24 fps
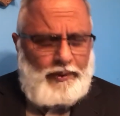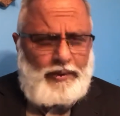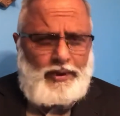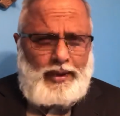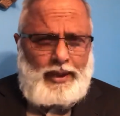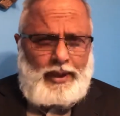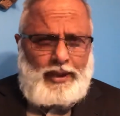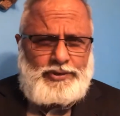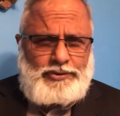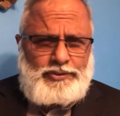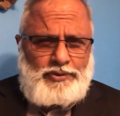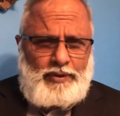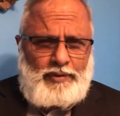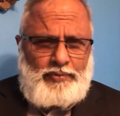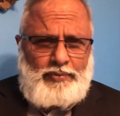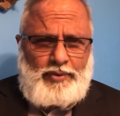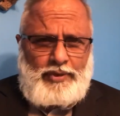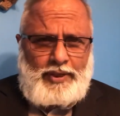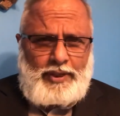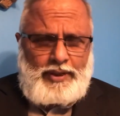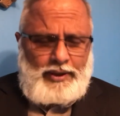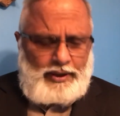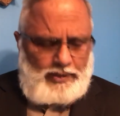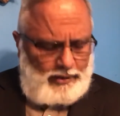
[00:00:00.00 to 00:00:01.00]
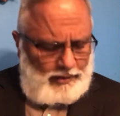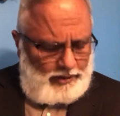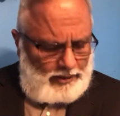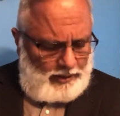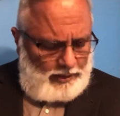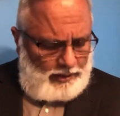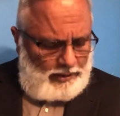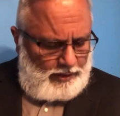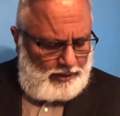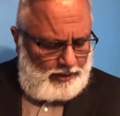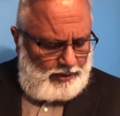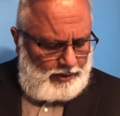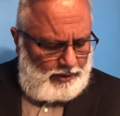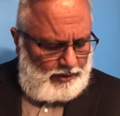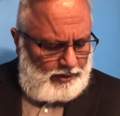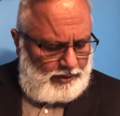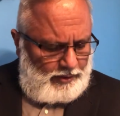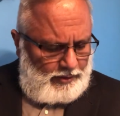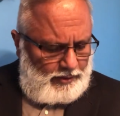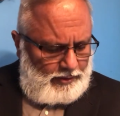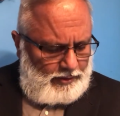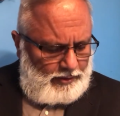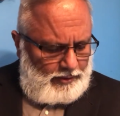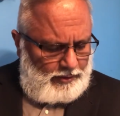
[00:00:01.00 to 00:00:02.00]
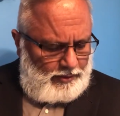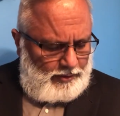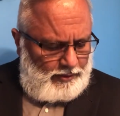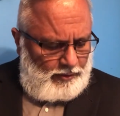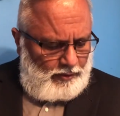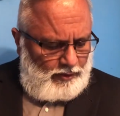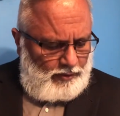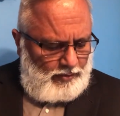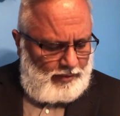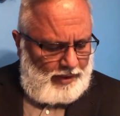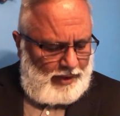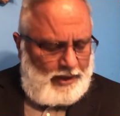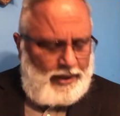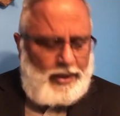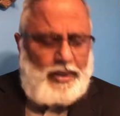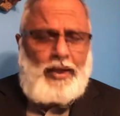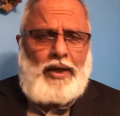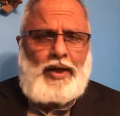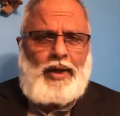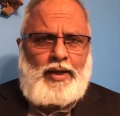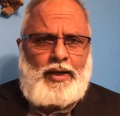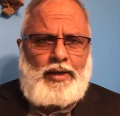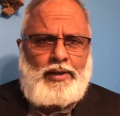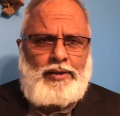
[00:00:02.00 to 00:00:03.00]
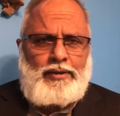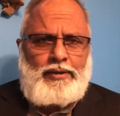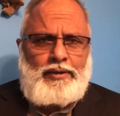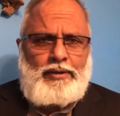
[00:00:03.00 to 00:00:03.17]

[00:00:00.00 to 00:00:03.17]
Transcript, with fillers: Ezra prayed, oh my God,